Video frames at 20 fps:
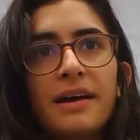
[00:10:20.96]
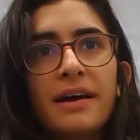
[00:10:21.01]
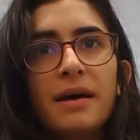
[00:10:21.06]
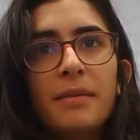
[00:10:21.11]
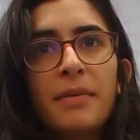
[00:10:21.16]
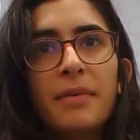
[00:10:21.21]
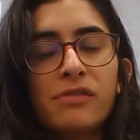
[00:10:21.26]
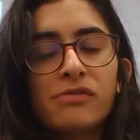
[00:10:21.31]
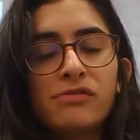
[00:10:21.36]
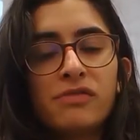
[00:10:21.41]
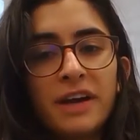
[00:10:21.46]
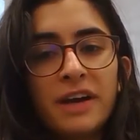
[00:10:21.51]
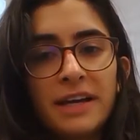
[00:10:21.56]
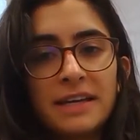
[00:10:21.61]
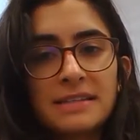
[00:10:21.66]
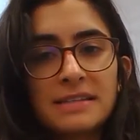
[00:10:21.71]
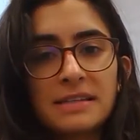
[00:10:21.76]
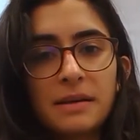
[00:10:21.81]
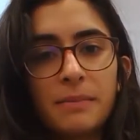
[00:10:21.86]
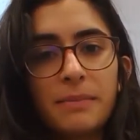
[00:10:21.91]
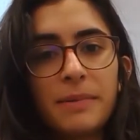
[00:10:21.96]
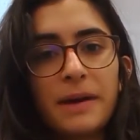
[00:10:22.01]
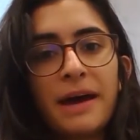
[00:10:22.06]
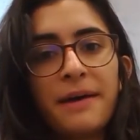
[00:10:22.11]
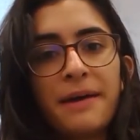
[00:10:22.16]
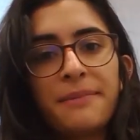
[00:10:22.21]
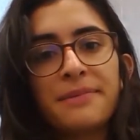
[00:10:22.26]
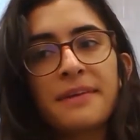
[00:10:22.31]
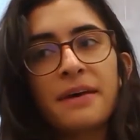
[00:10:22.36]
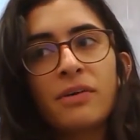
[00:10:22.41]
about risk, and
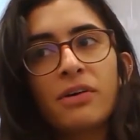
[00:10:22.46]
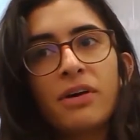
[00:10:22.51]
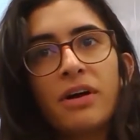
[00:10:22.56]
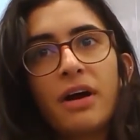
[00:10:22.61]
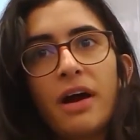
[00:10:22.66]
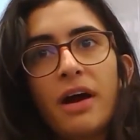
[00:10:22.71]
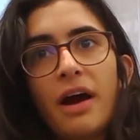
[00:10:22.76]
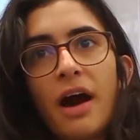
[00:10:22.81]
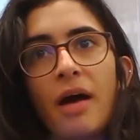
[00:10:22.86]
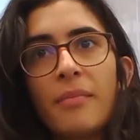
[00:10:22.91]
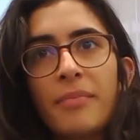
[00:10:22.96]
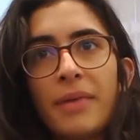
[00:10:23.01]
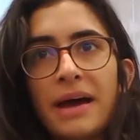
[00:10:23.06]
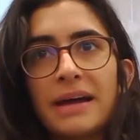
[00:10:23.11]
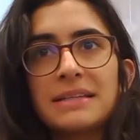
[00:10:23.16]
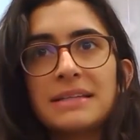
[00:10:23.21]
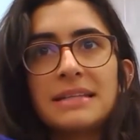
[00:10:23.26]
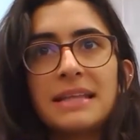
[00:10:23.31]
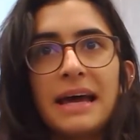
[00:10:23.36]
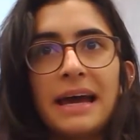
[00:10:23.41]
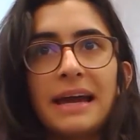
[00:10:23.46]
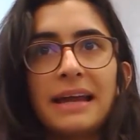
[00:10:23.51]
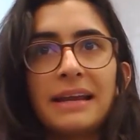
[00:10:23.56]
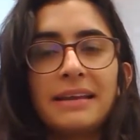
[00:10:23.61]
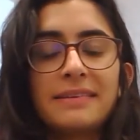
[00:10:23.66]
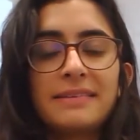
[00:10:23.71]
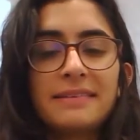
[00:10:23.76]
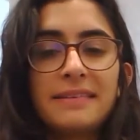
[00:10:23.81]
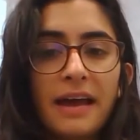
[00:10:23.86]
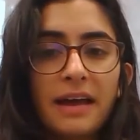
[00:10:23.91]
perhaps I'll come back to that in a
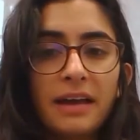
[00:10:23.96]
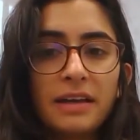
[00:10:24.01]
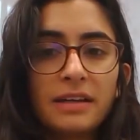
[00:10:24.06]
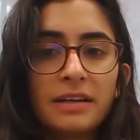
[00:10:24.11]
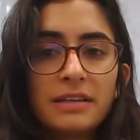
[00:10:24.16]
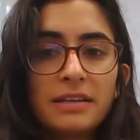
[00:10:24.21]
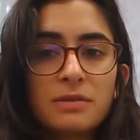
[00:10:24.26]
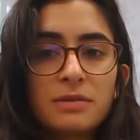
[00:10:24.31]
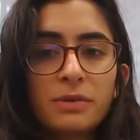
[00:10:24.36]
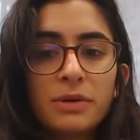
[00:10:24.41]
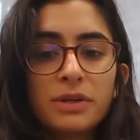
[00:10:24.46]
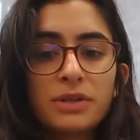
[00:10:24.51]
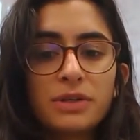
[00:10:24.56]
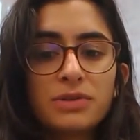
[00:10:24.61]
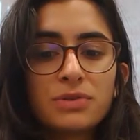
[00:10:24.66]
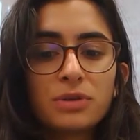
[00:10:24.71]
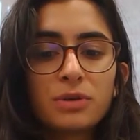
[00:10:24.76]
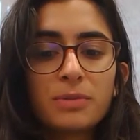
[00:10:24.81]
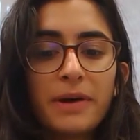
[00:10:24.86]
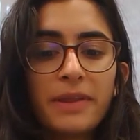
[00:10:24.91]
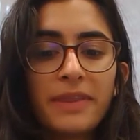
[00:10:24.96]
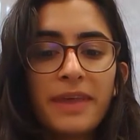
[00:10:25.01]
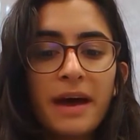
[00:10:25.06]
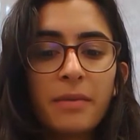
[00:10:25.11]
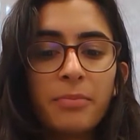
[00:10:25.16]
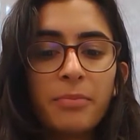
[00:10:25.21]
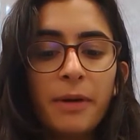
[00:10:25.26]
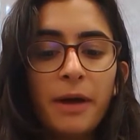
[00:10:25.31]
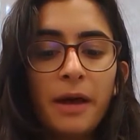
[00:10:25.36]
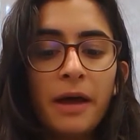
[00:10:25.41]
second because I want to talk about
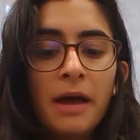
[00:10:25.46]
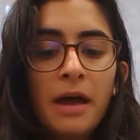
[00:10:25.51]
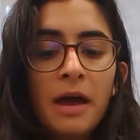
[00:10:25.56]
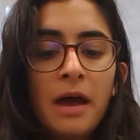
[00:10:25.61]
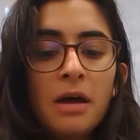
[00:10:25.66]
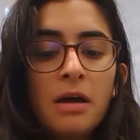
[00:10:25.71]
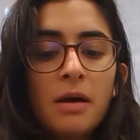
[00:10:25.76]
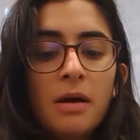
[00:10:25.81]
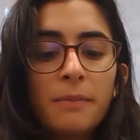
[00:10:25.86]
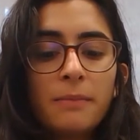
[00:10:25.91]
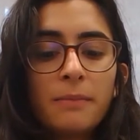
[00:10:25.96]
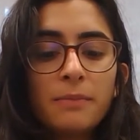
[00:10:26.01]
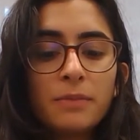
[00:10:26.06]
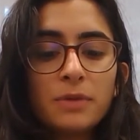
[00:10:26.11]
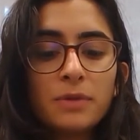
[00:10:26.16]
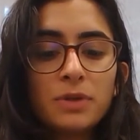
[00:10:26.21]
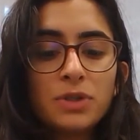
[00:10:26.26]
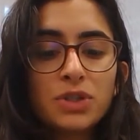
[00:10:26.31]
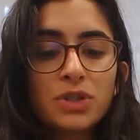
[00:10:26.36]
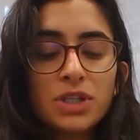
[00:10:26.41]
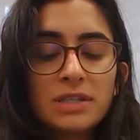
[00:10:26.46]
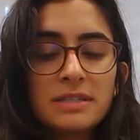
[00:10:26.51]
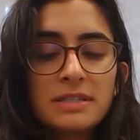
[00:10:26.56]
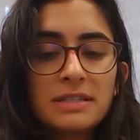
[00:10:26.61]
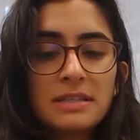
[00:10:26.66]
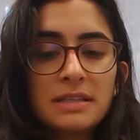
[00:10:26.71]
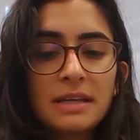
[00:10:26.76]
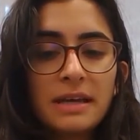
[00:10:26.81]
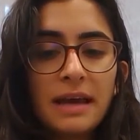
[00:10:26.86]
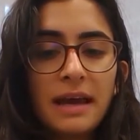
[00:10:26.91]
that. But
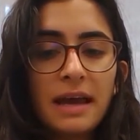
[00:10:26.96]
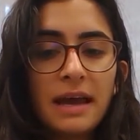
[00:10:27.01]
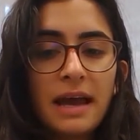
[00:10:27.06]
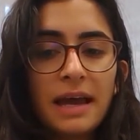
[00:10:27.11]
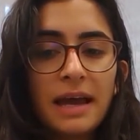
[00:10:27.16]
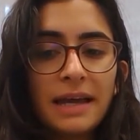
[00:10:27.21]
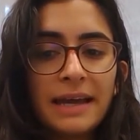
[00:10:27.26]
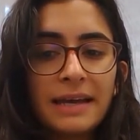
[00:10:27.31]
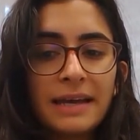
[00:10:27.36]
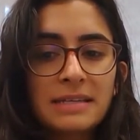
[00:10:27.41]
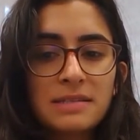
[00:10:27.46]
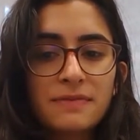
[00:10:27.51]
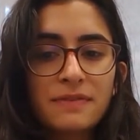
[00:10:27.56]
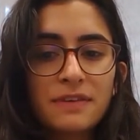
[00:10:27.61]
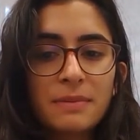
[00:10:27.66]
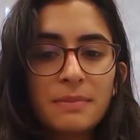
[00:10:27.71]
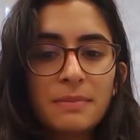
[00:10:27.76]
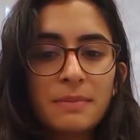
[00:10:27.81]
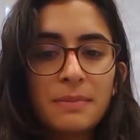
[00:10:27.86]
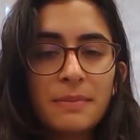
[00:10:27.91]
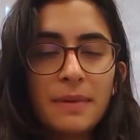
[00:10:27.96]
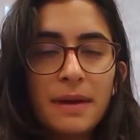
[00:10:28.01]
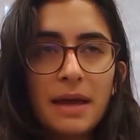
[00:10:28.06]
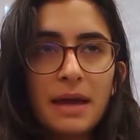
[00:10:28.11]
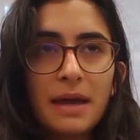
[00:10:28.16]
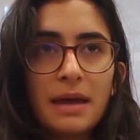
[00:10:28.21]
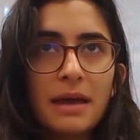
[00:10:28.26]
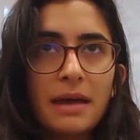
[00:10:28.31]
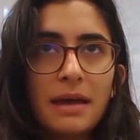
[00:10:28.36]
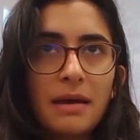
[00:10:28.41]
just, I guess, from
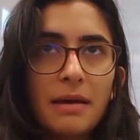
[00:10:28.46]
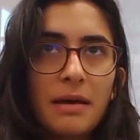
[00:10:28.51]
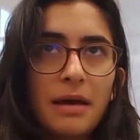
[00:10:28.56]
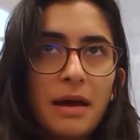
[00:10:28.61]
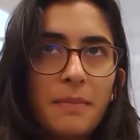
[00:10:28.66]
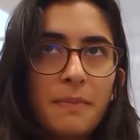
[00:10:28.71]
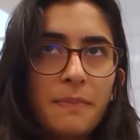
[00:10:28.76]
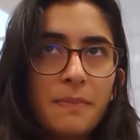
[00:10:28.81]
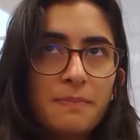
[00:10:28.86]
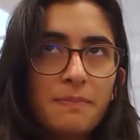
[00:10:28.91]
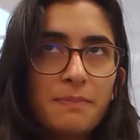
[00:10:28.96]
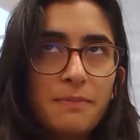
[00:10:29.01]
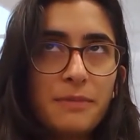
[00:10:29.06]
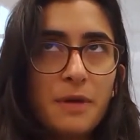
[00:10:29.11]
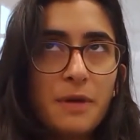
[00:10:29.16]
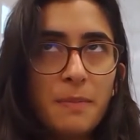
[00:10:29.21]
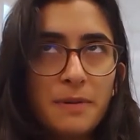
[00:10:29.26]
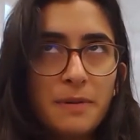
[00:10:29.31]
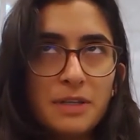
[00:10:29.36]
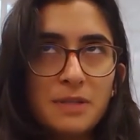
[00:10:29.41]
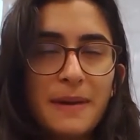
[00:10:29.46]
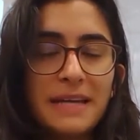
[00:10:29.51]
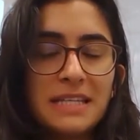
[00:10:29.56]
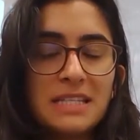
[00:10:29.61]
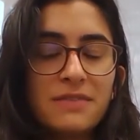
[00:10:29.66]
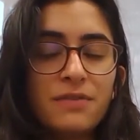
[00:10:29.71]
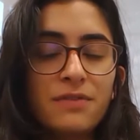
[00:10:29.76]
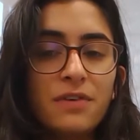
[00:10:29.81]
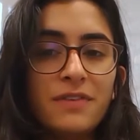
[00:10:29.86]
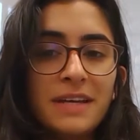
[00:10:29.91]
the
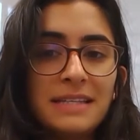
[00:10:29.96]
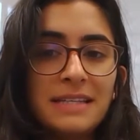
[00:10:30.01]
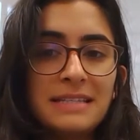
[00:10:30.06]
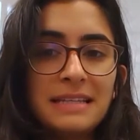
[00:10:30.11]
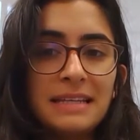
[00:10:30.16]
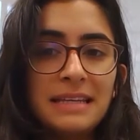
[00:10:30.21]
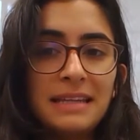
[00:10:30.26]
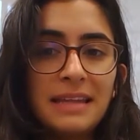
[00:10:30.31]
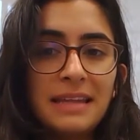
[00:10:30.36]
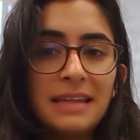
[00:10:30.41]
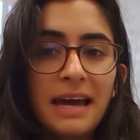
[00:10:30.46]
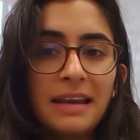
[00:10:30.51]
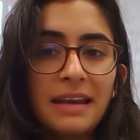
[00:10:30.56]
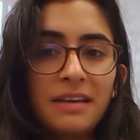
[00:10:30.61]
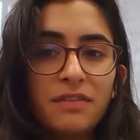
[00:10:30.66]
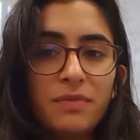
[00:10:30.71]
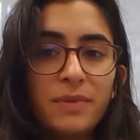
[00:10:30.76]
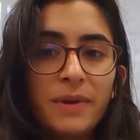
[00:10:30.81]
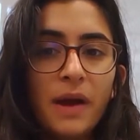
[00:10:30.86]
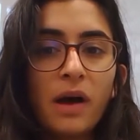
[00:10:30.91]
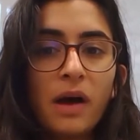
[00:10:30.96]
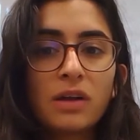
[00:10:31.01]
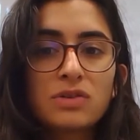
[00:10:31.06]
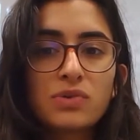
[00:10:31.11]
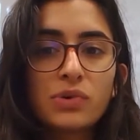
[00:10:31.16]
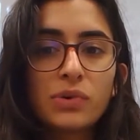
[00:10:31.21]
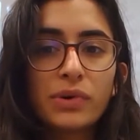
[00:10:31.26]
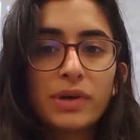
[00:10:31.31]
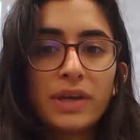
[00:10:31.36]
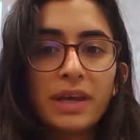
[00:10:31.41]
perspective of Italy then, if we are
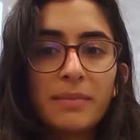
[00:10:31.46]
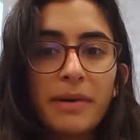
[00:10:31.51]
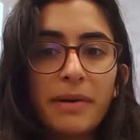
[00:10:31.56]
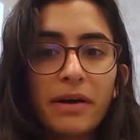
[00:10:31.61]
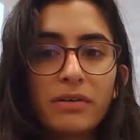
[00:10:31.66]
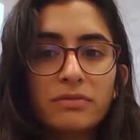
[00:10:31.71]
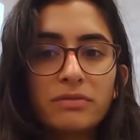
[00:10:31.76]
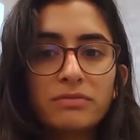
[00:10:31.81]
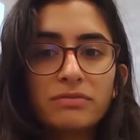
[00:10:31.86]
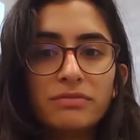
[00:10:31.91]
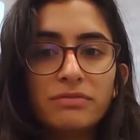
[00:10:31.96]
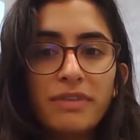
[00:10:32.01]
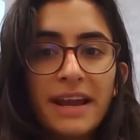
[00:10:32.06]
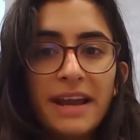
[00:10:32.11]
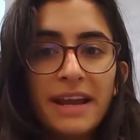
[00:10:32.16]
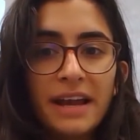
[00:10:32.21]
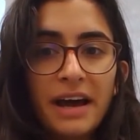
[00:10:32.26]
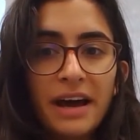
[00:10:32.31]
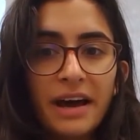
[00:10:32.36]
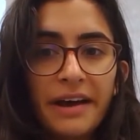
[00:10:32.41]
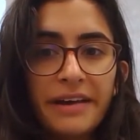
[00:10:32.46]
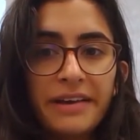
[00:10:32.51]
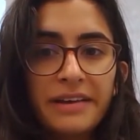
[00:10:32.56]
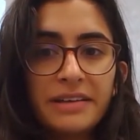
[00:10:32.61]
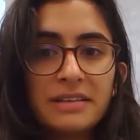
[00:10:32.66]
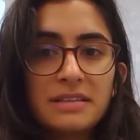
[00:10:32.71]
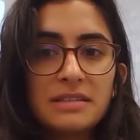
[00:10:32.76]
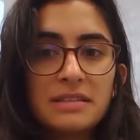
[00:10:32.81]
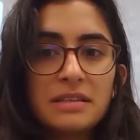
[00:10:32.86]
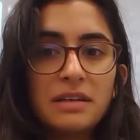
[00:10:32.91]
talking about rate
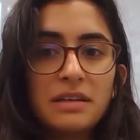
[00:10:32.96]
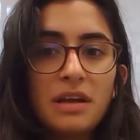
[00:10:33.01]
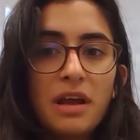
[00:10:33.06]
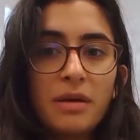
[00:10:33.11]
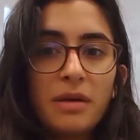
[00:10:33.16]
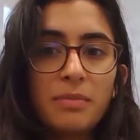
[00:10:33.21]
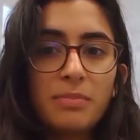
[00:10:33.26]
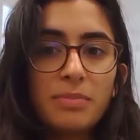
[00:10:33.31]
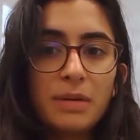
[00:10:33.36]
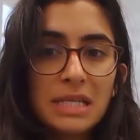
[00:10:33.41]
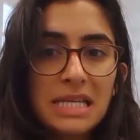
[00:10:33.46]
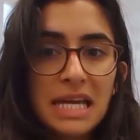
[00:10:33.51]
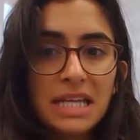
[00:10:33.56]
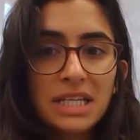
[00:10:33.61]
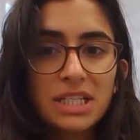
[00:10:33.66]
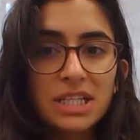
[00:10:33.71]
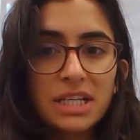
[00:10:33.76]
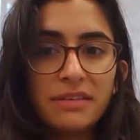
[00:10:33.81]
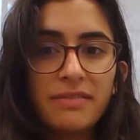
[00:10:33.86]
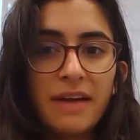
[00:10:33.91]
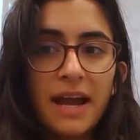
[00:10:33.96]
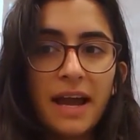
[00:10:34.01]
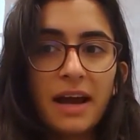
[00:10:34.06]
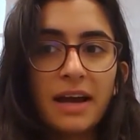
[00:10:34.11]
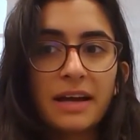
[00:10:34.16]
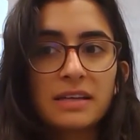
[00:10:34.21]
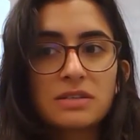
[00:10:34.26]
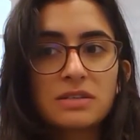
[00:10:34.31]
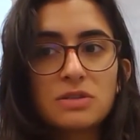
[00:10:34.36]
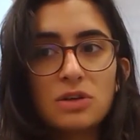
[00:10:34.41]
hikes, you know, potentially rate
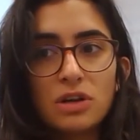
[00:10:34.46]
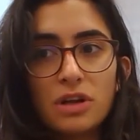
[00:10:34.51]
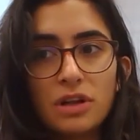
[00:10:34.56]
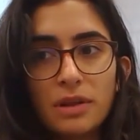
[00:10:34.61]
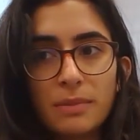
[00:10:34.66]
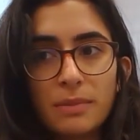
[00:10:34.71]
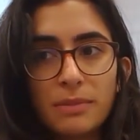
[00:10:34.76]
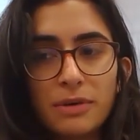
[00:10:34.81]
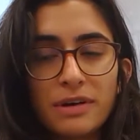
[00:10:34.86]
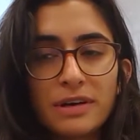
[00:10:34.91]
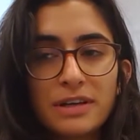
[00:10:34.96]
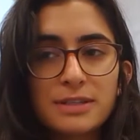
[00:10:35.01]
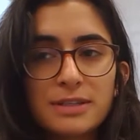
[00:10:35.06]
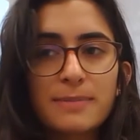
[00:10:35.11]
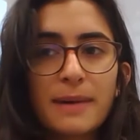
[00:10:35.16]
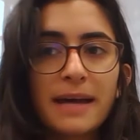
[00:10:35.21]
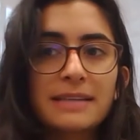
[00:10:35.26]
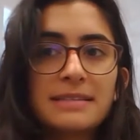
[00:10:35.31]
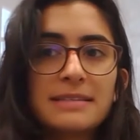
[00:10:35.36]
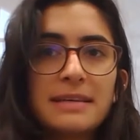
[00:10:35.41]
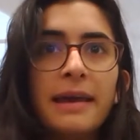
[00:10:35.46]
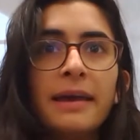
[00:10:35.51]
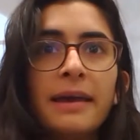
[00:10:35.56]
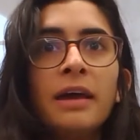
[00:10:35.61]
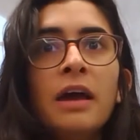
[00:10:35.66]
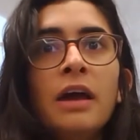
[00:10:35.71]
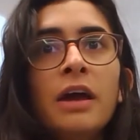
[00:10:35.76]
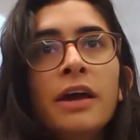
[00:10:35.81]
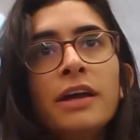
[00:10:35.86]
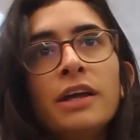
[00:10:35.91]
hikes sooner than we're expecting,
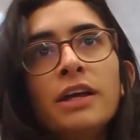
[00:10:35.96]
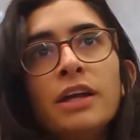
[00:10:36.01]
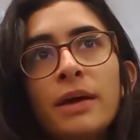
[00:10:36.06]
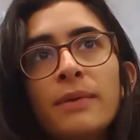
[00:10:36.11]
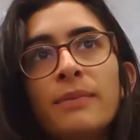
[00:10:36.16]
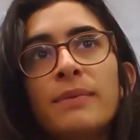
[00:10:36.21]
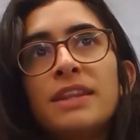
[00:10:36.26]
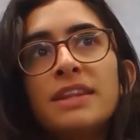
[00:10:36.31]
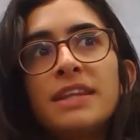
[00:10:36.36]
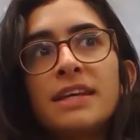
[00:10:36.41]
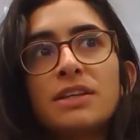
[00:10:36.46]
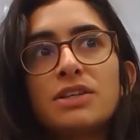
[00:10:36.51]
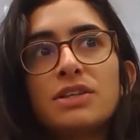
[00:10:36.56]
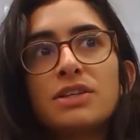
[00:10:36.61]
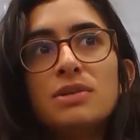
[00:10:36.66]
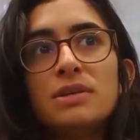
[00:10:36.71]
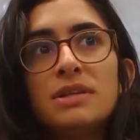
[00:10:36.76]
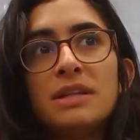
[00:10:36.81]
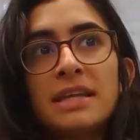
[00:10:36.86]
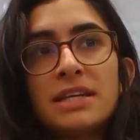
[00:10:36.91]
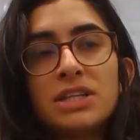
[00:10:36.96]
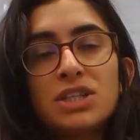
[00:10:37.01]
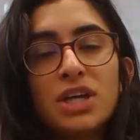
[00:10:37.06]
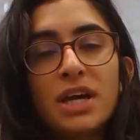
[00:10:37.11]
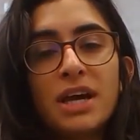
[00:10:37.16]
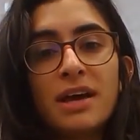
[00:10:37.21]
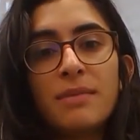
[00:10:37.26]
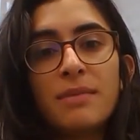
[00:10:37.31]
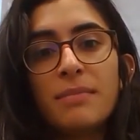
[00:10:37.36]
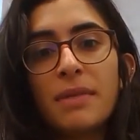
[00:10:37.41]
you know, we think 2 this
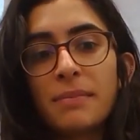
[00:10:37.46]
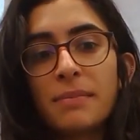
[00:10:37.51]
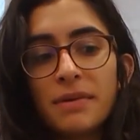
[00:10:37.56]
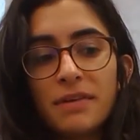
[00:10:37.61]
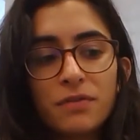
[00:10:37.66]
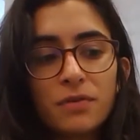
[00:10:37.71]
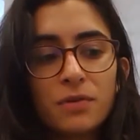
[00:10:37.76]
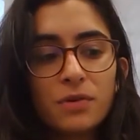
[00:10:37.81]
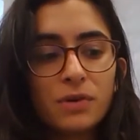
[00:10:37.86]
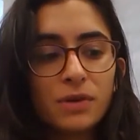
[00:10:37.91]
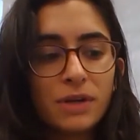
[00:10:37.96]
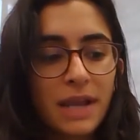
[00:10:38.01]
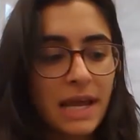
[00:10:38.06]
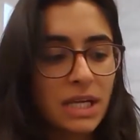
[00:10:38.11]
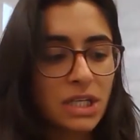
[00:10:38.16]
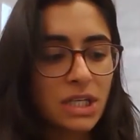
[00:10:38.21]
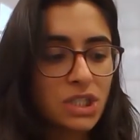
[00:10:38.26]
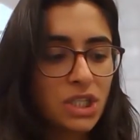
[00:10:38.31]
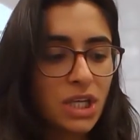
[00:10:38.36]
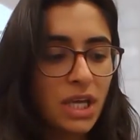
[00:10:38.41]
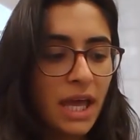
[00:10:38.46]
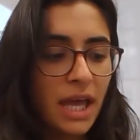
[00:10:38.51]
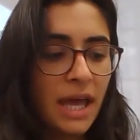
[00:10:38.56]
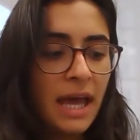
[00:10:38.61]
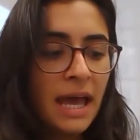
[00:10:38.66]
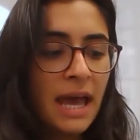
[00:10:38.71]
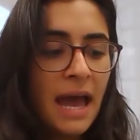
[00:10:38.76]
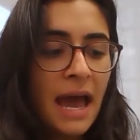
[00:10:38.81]
year, maybe 4 next year.